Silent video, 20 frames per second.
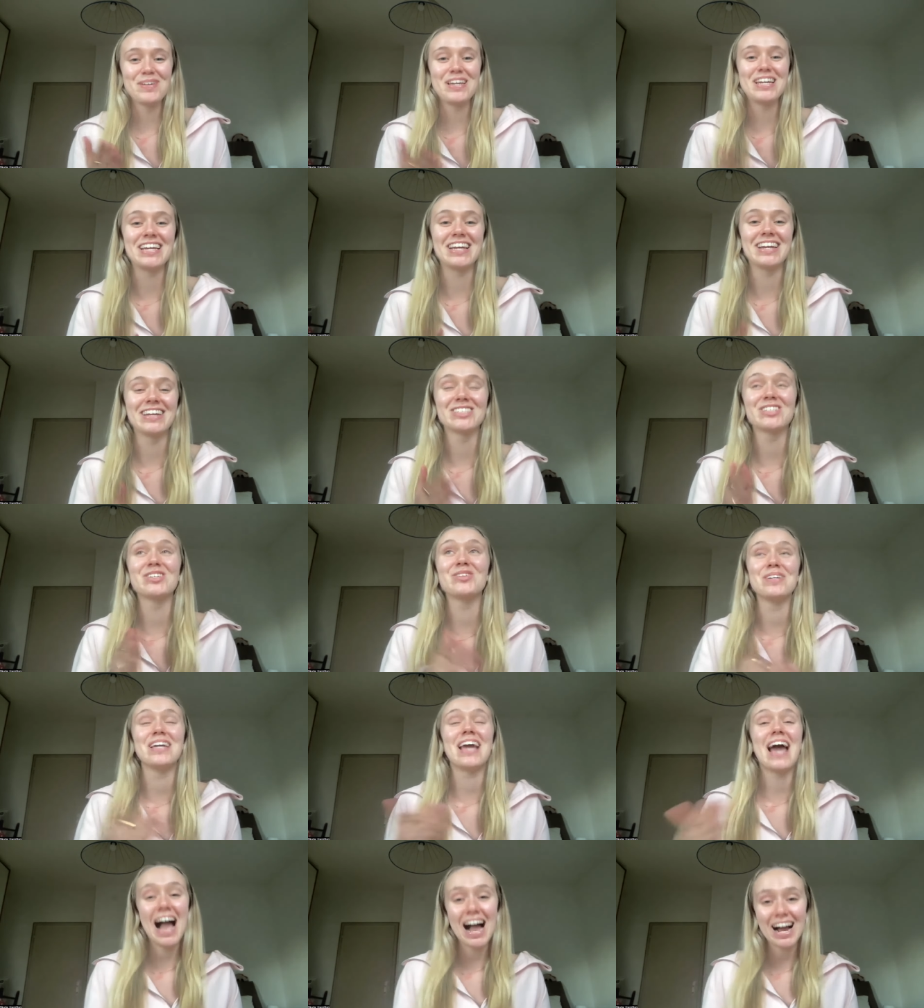be to
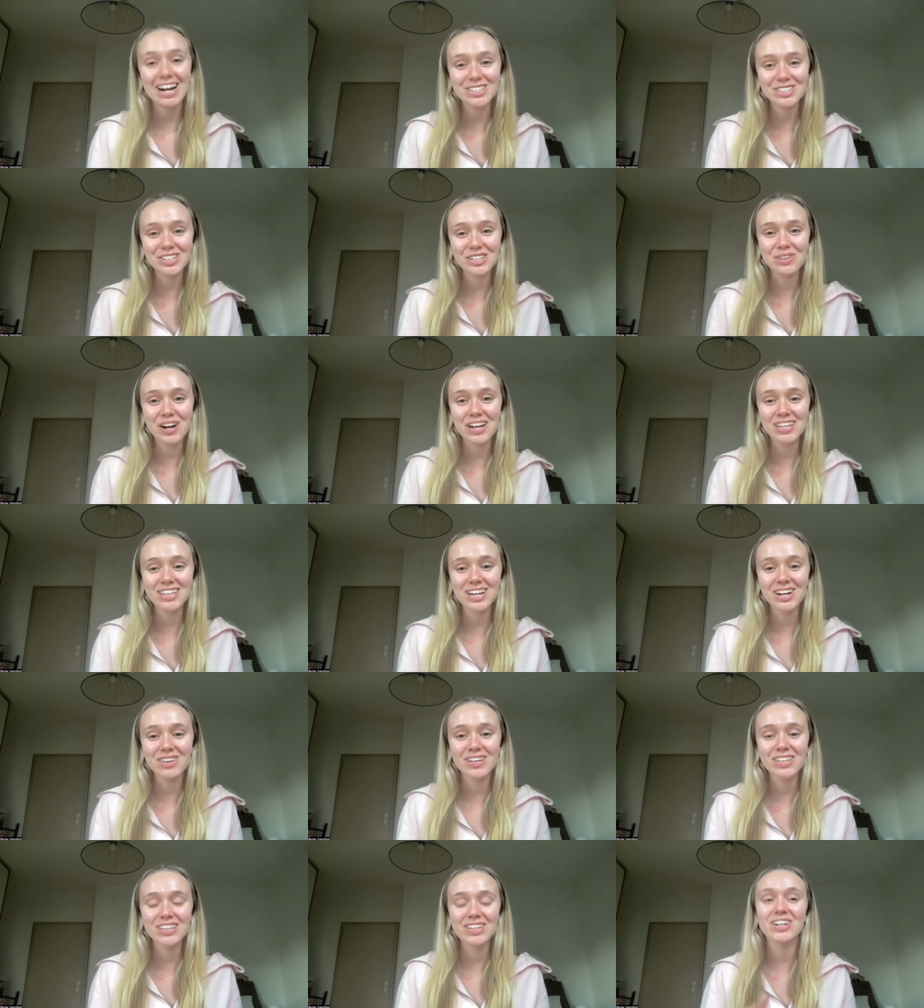be actually right
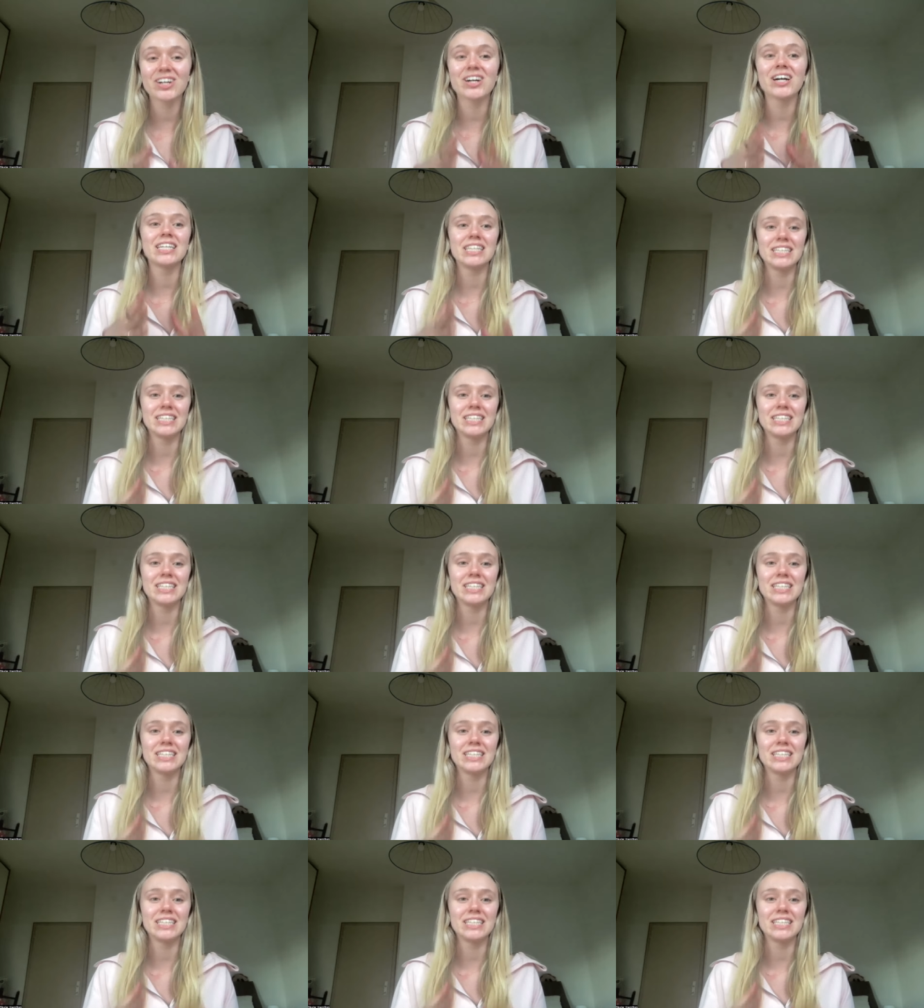there with her?